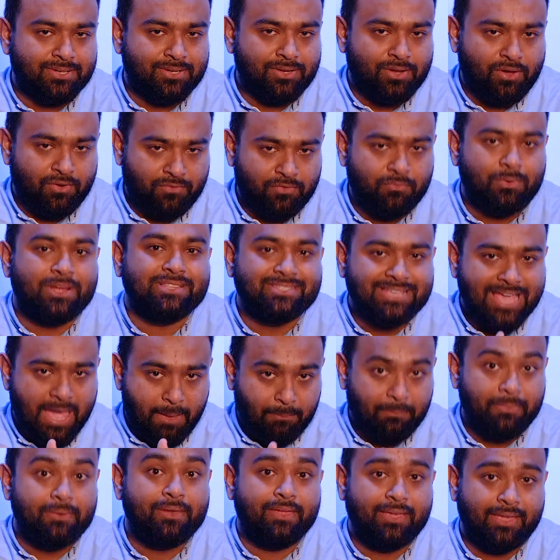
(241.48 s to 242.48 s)
of what's
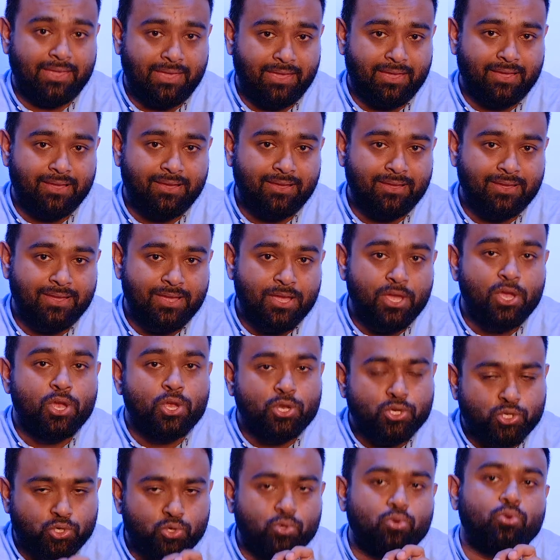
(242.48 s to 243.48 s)
happening here
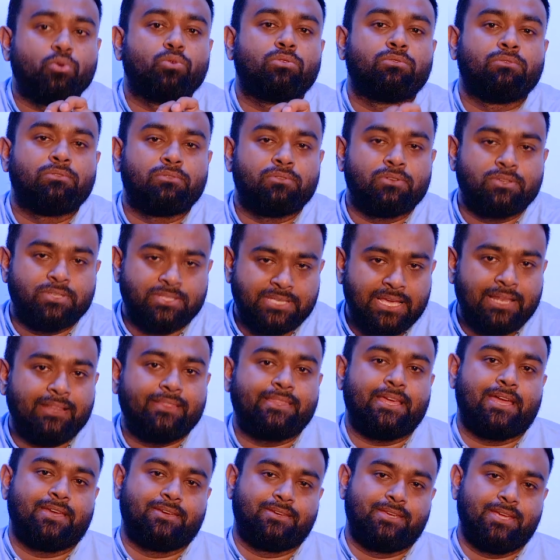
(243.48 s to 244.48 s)
to sell
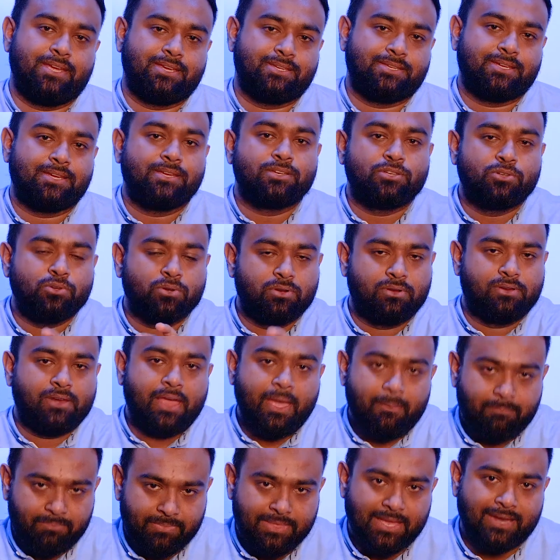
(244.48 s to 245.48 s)
that data, to
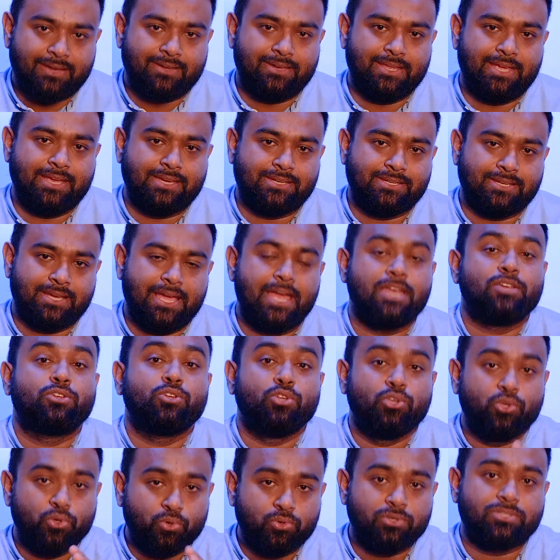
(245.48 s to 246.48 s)
grab that data, and to
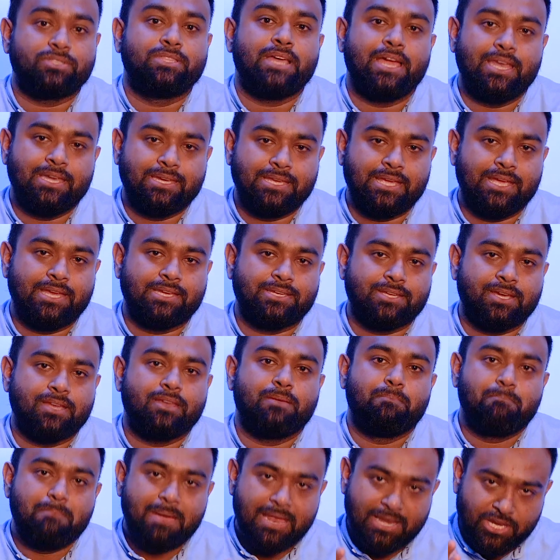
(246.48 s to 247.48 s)
use that data in
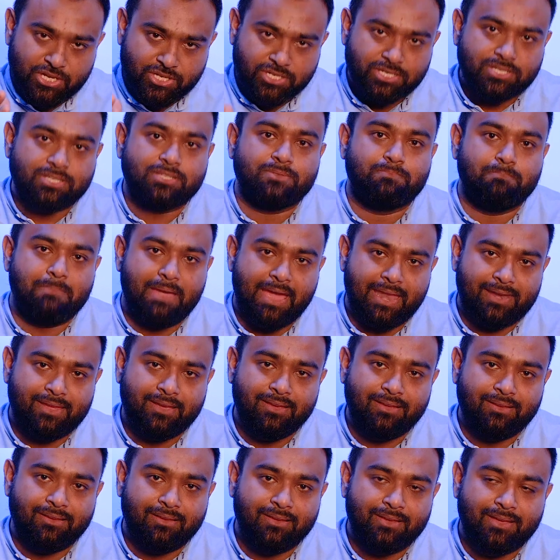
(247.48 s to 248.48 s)
a malicious
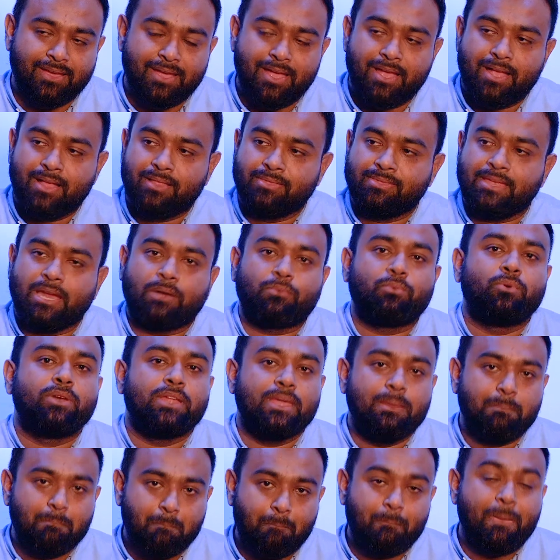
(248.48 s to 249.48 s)
manner that
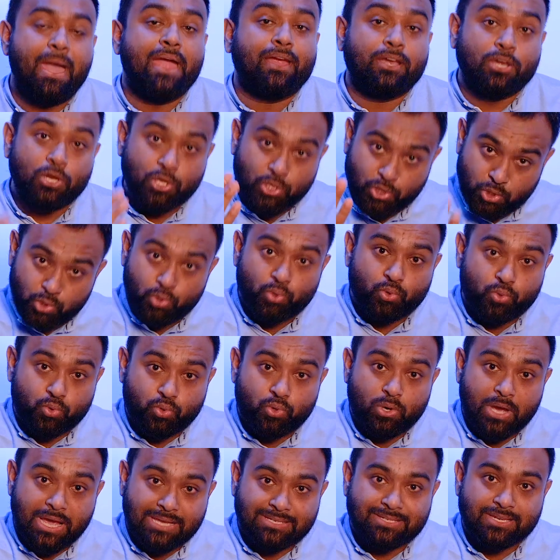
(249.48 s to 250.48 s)
would impact
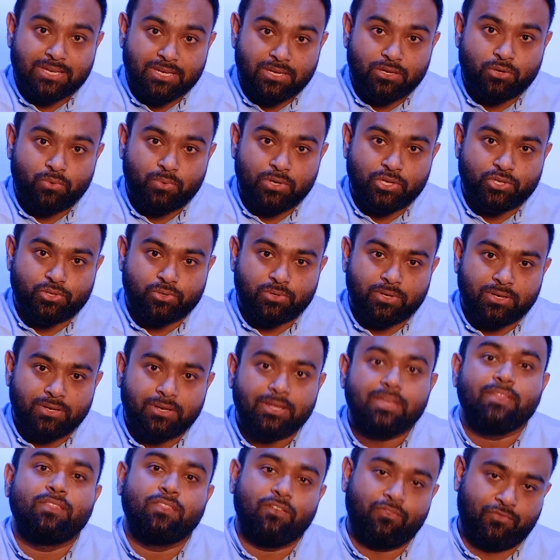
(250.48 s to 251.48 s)
you as an individual
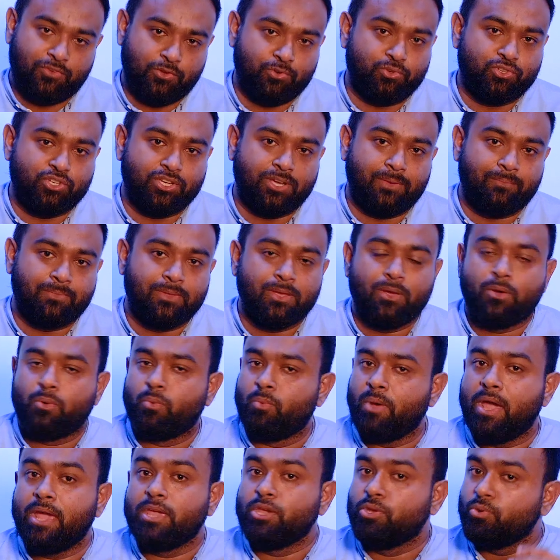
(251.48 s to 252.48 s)
in the future,
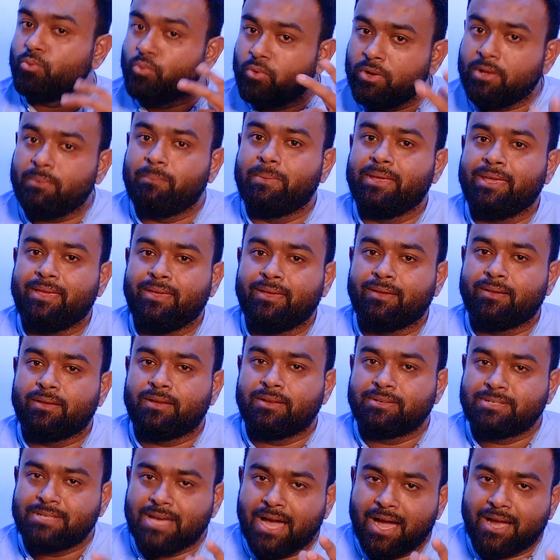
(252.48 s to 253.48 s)
where you will be
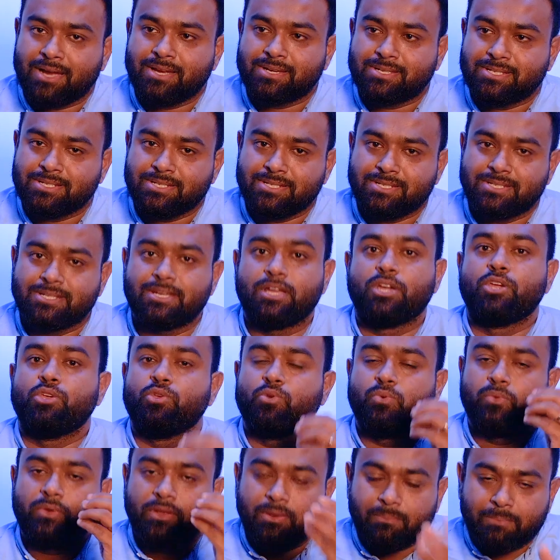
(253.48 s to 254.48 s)
targeted,
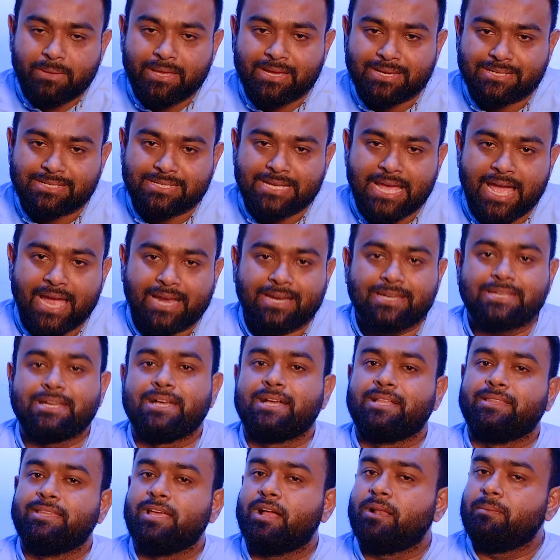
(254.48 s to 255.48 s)
you will be
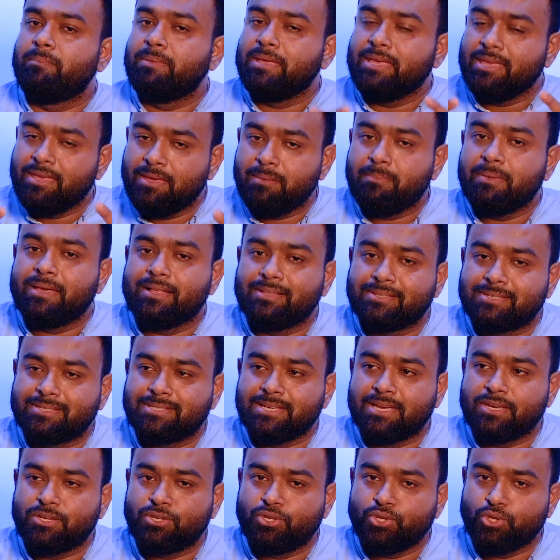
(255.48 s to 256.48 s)
attacked, there'll be emails
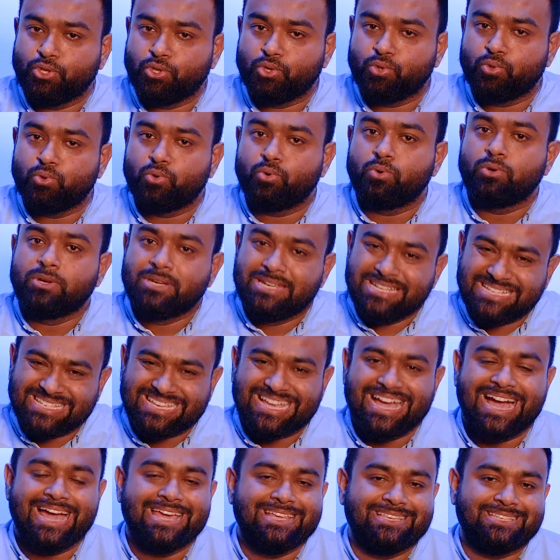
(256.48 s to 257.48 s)
sent to you
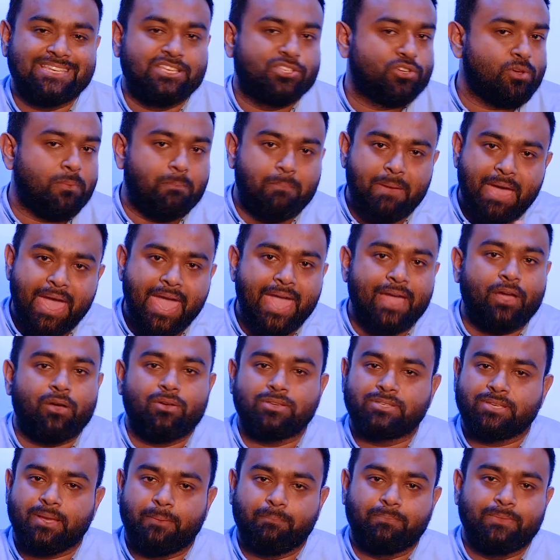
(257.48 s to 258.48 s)
disguised as your bank
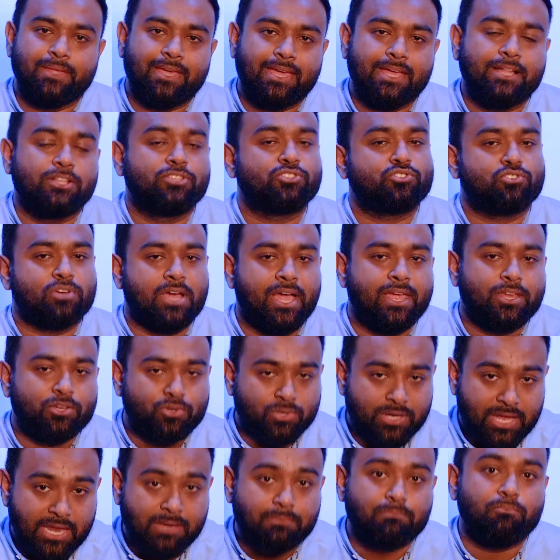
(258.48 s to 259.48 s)
or something else trying
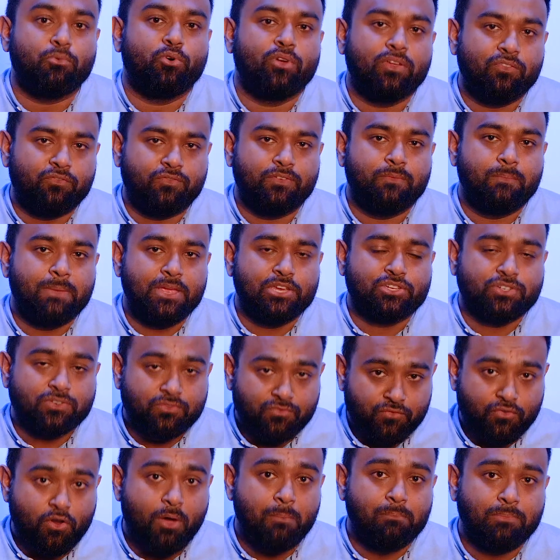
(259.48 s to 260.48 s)
to get more information
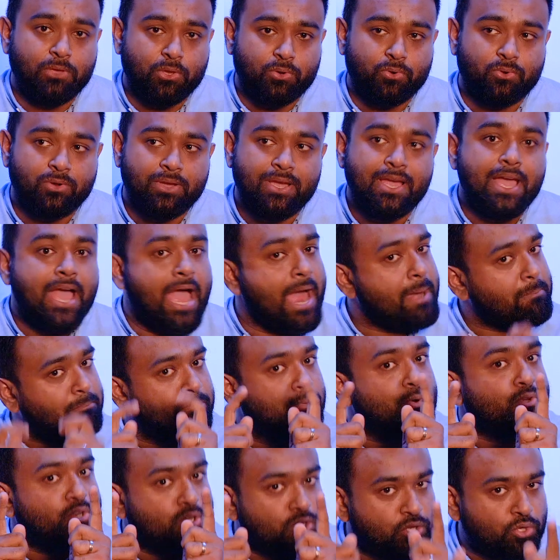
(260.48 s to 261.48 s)
from you and
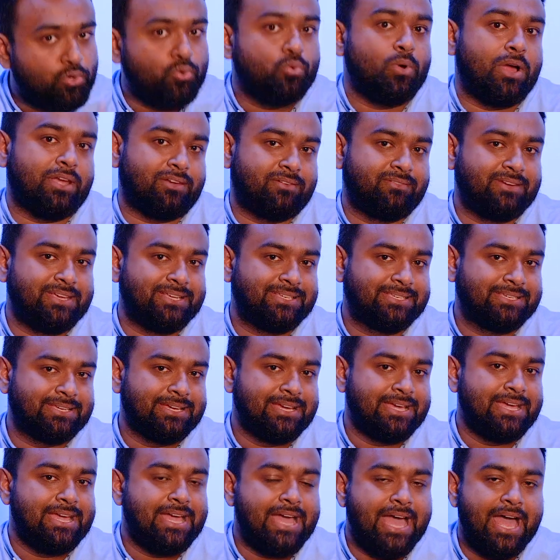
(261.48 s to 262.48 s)
put you at risk.
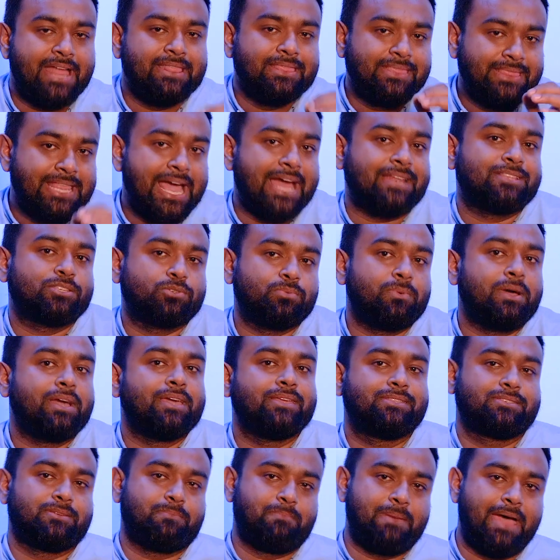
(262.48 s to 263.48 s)
And that's why
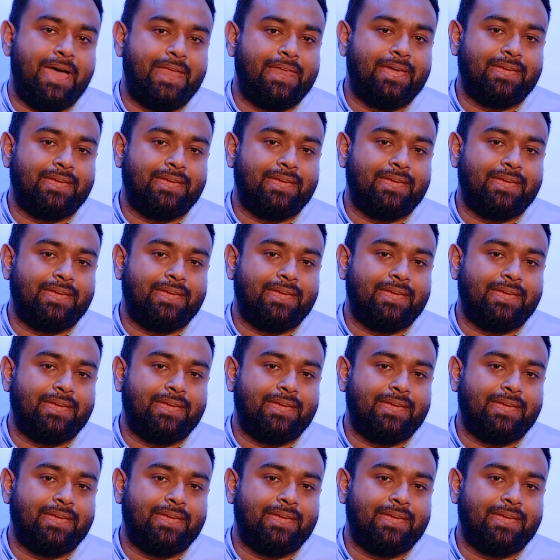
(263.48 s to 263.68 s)
it's a bad